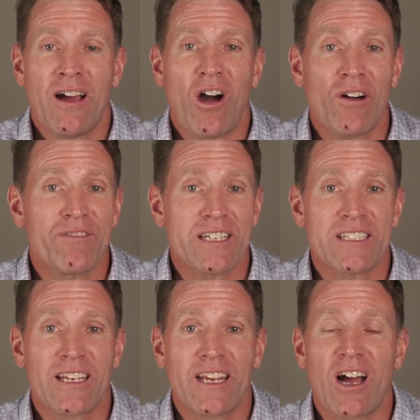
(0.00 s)

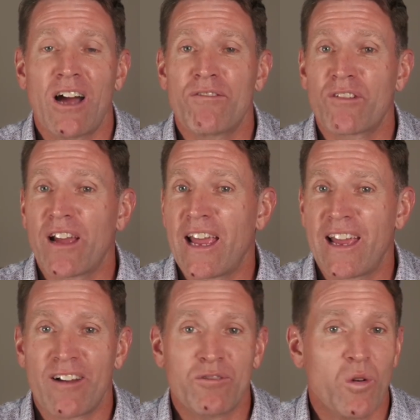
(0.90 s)
Obviously, I've
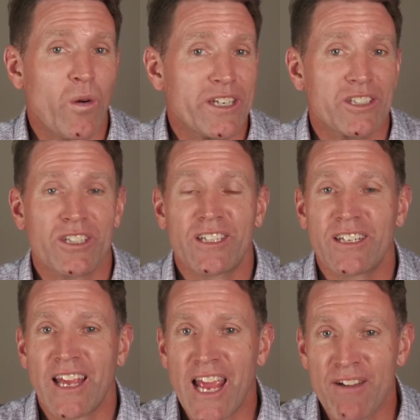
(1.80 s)
questioned
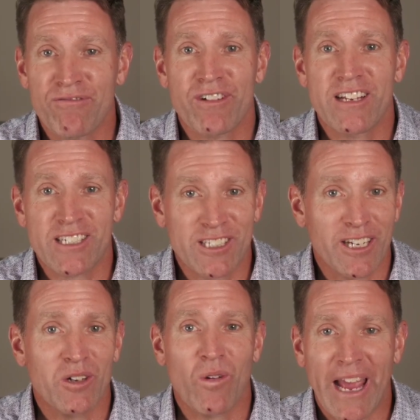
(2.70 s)
every
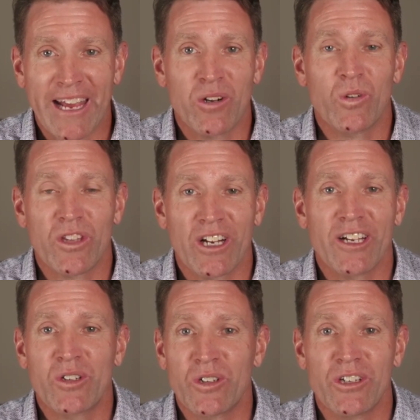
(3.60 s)
single angle that I
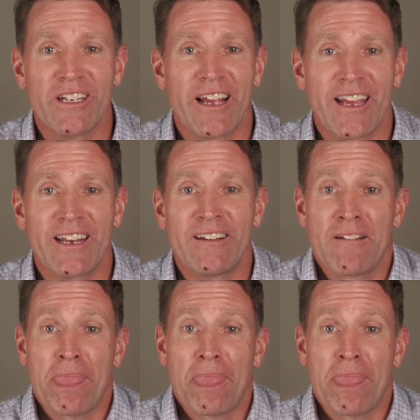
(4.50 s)
could, and